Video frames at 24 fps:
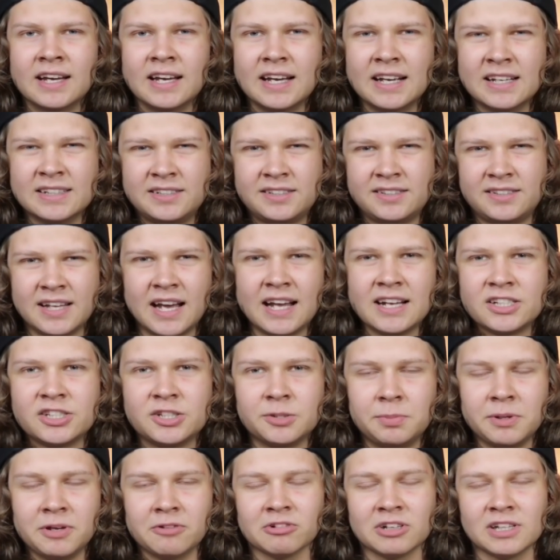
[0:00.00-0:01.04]
is set to
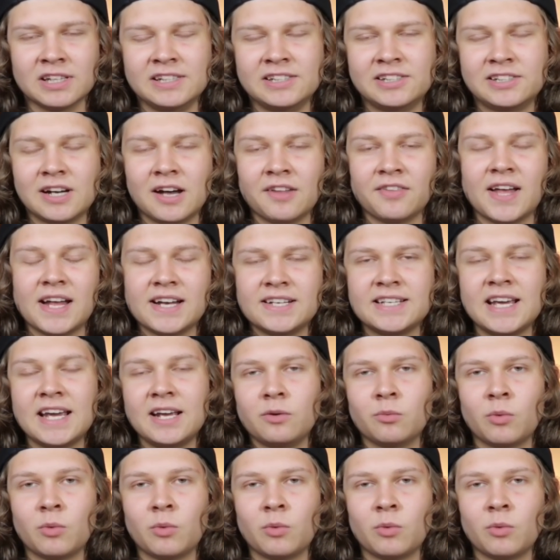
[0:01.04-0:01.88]
be released on that date.